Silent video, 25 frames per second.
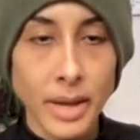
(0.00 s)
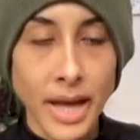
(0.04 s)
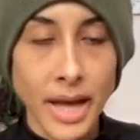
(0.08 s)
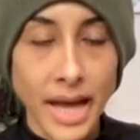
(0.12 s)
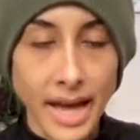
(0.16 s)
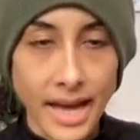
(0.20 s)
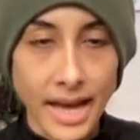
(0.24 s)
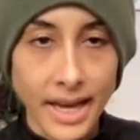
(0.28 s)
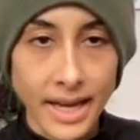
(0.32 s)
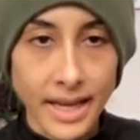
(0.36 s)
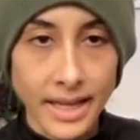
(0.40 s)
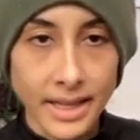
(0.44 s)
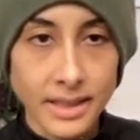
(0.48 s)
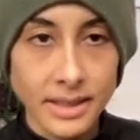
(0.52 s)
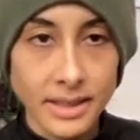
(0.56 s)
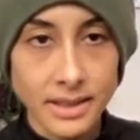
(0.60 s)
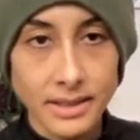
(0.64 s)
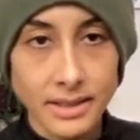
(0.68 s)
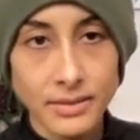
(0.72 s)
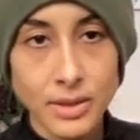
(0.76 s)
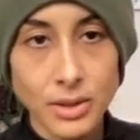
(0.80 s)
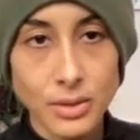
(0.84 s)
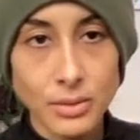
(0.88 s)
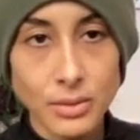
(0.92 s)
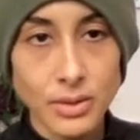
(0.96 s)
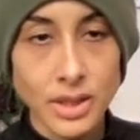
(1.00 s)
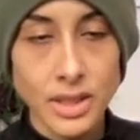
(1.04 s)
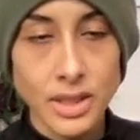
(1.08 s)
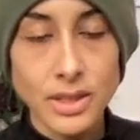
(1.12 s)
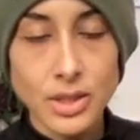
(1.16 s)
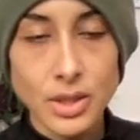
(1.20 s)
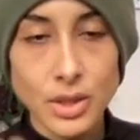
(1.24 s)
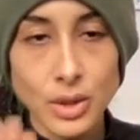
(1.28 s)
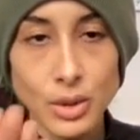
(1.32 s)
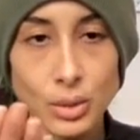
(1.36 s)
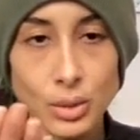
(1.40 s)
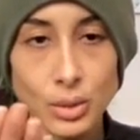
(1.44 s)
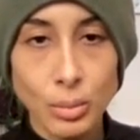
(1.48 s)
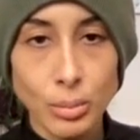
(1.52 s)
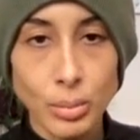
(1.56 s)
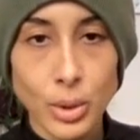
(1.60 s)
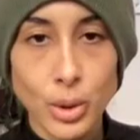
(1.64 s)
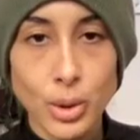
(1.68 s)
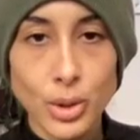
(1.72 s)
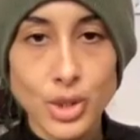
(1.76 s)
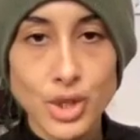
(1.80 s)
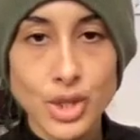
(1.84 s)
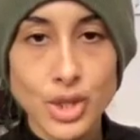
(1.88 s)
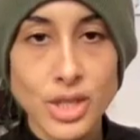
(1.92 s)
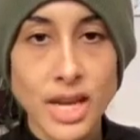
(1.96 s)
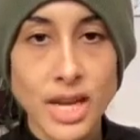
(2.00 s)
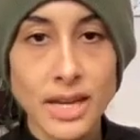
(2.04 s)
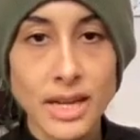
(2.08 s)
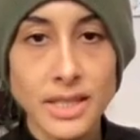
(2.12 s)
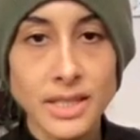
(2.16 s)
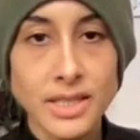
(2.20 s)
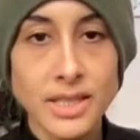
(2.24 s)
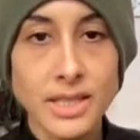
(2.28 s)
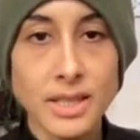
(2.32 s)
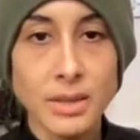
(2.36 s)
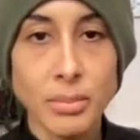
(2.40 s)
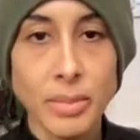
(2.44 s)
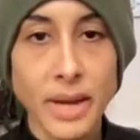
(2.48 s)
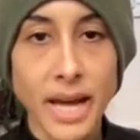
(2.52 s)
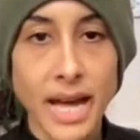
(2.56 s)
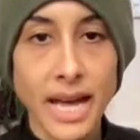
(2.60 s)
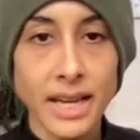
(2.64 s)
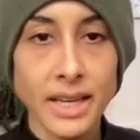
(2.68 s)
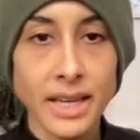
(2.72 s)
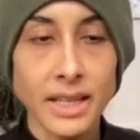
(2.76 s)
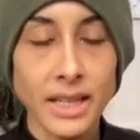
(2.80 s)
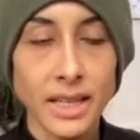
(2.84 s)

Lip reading: Pad if you need to. Push down into the back